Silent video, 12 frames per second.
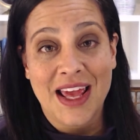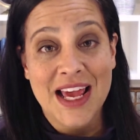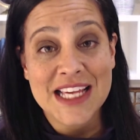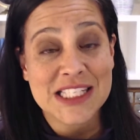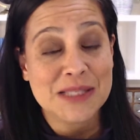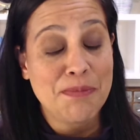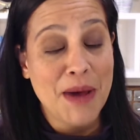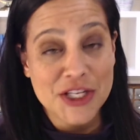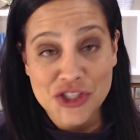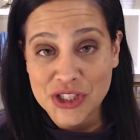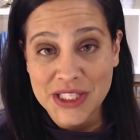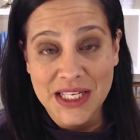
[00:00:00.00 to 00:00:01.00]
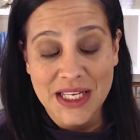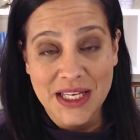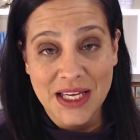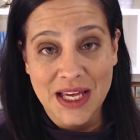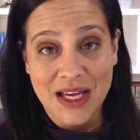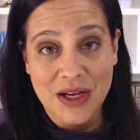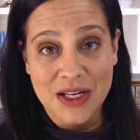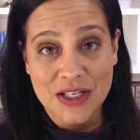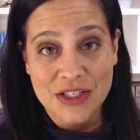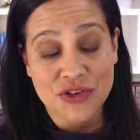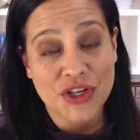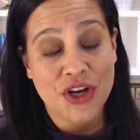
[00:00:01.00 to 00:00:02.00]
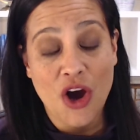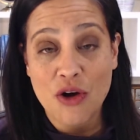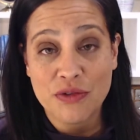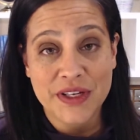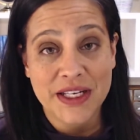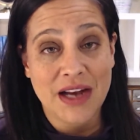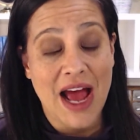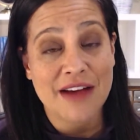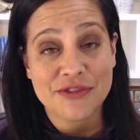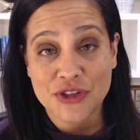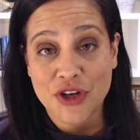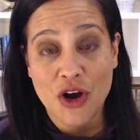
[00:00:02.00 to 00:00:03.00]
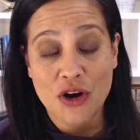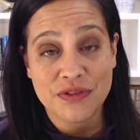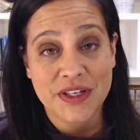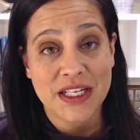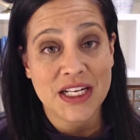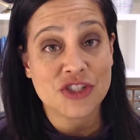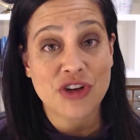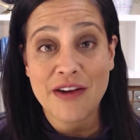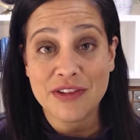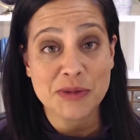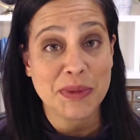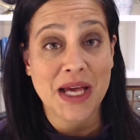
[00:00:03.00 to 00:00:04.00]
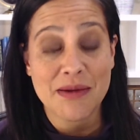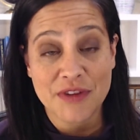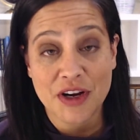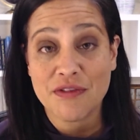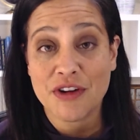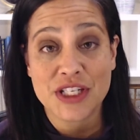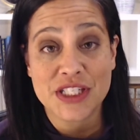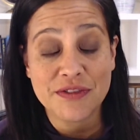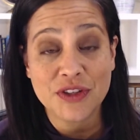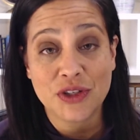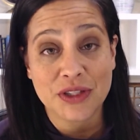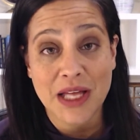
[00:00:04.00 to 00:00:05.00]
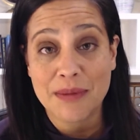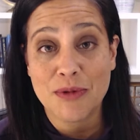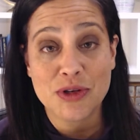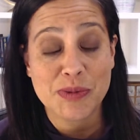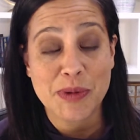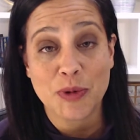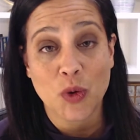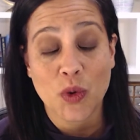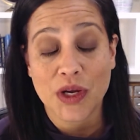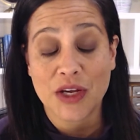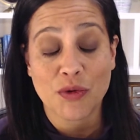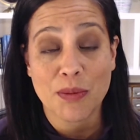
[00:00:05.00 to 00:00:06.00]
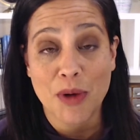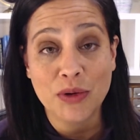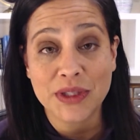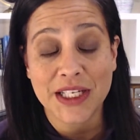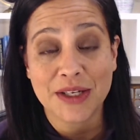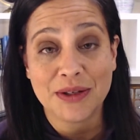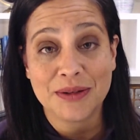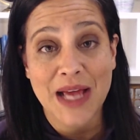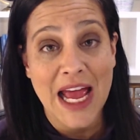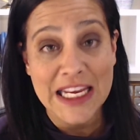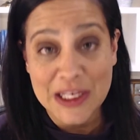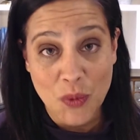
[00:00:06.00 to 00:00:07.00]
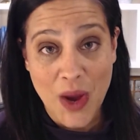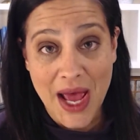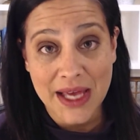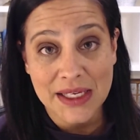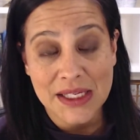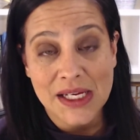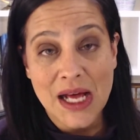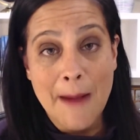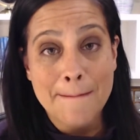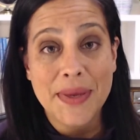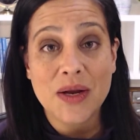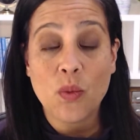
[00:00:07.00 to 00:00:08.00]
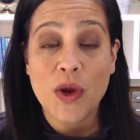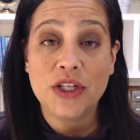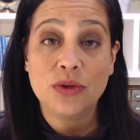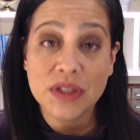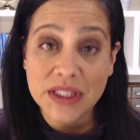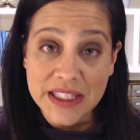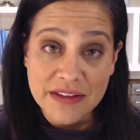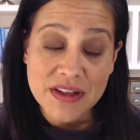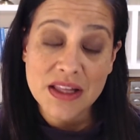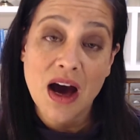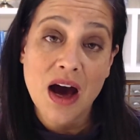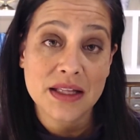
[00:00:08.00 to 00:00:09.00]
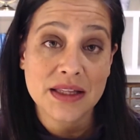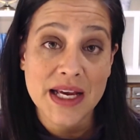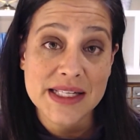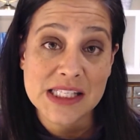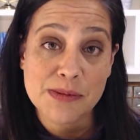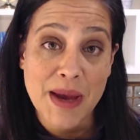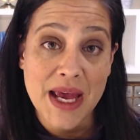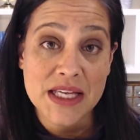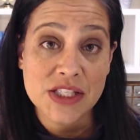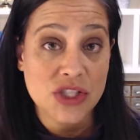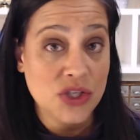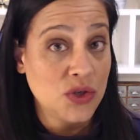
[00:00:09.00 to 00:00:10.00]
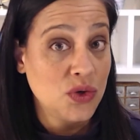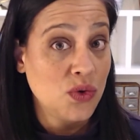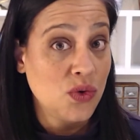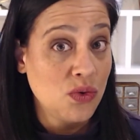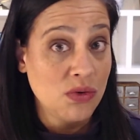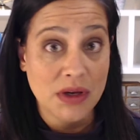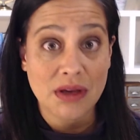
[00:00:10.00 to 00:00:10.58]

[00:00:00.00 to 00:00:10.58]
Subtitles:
Especially during COVID, after COVID, travel has become very, very difficult, and most people are working remotely anyway. But when you live in the online space, you